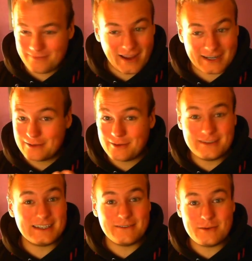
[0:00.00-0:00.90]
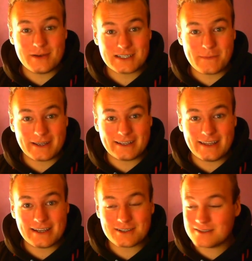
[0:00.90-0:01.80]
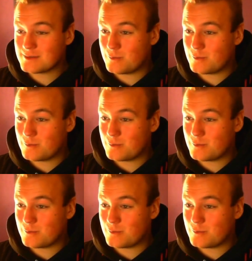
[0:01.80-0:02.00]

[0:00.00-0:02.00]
I can only give you my speculations,